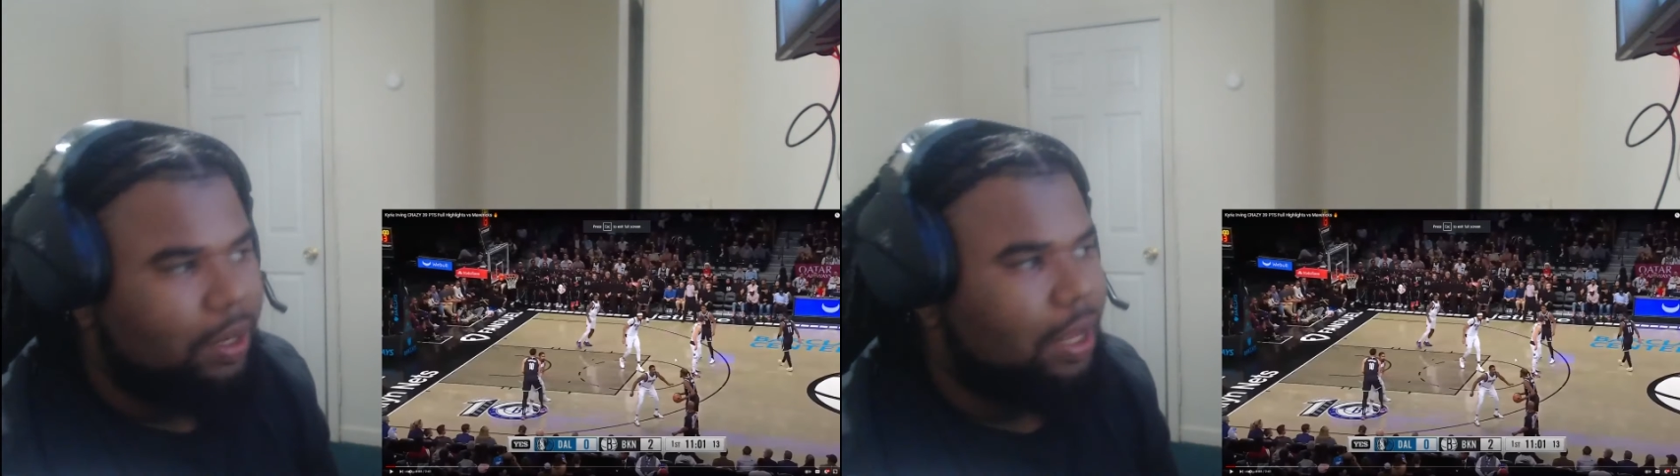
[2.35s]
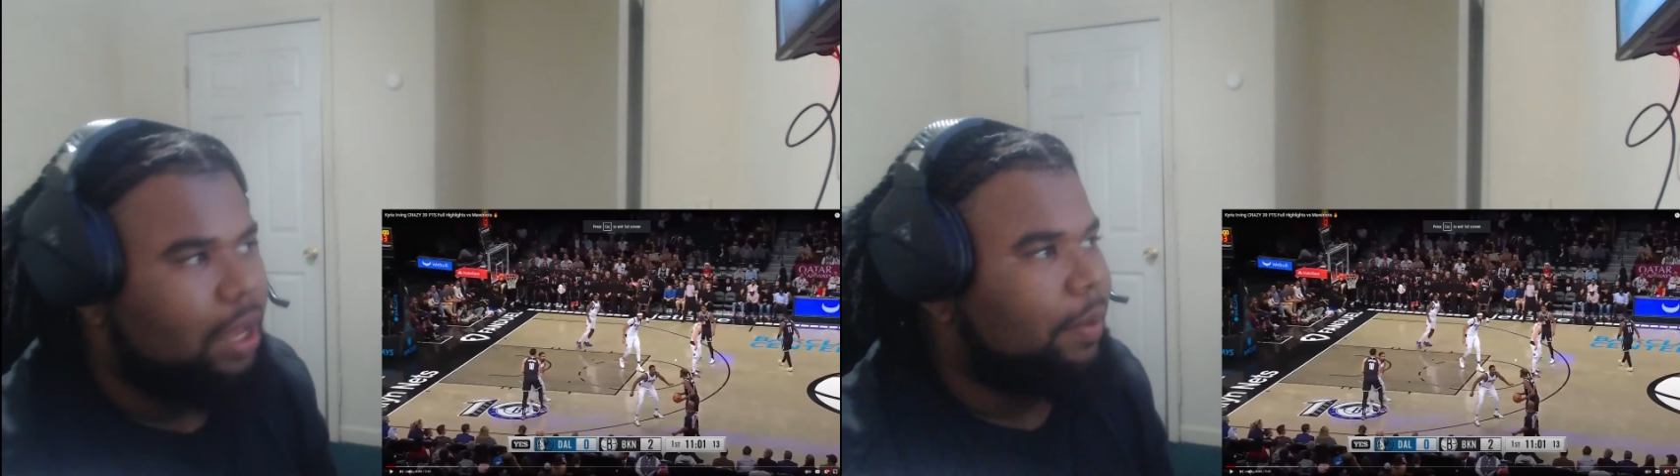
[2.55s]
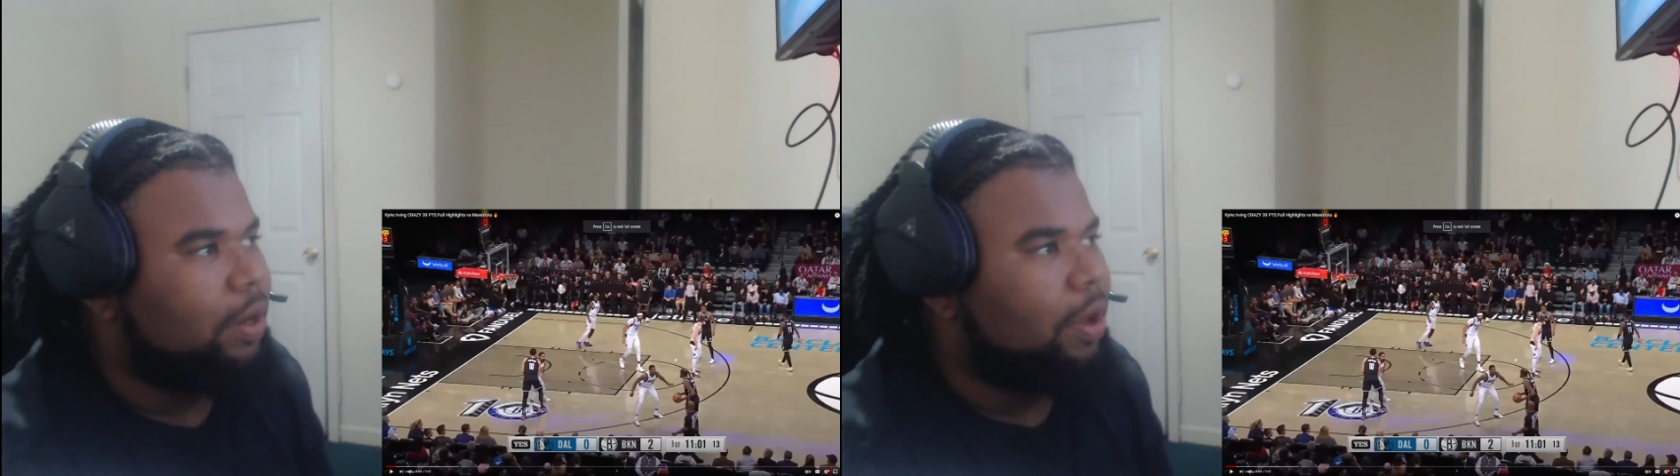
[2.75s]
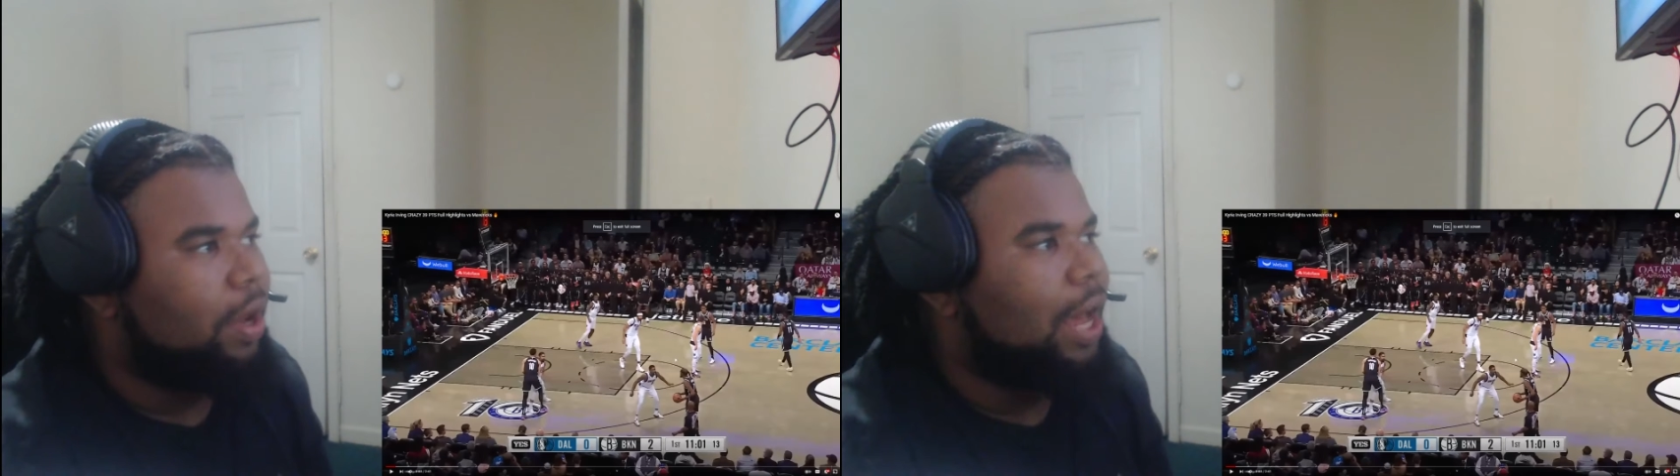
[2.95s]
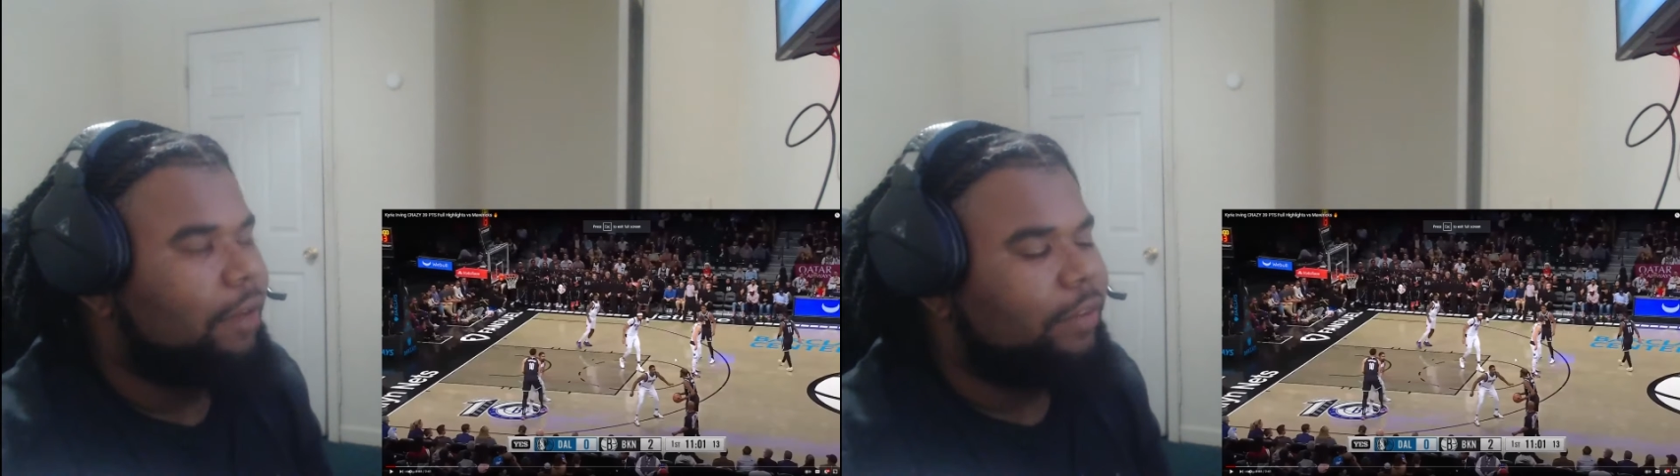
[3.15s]
comes to my dog
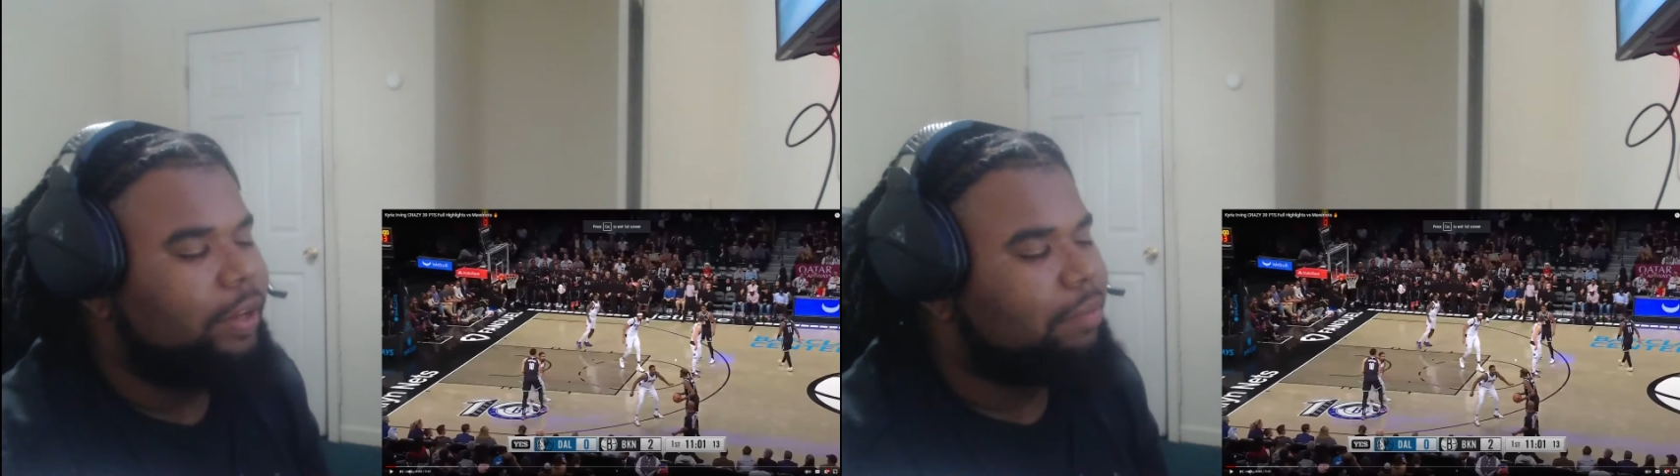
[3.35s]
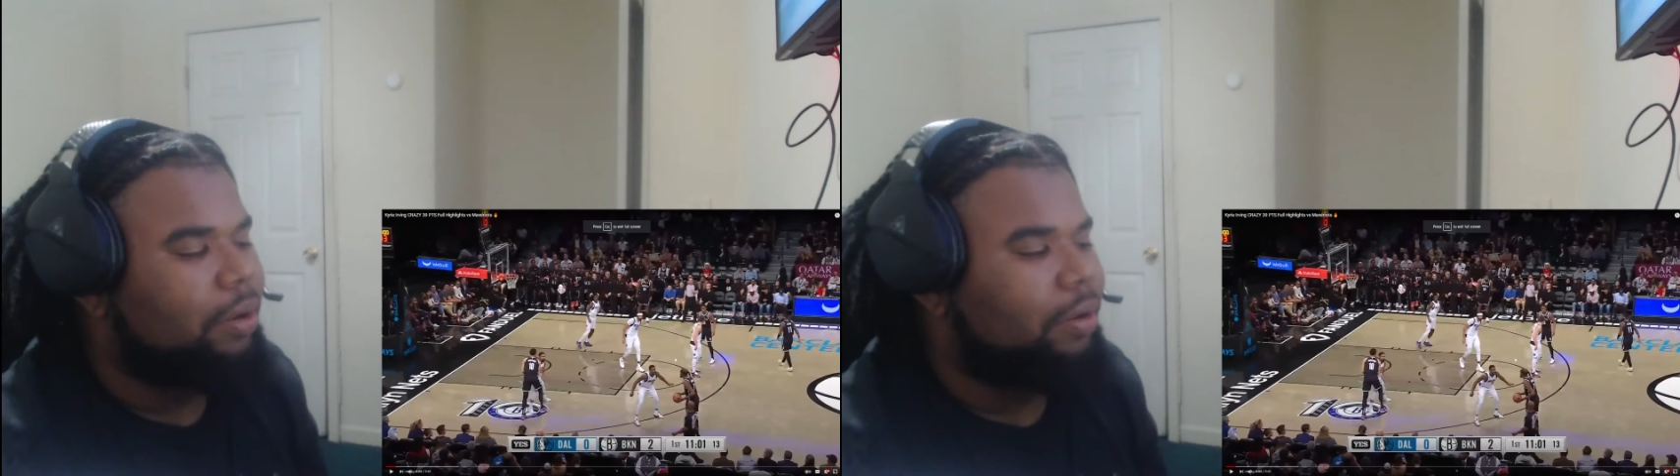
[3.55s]
Kyrie, bro.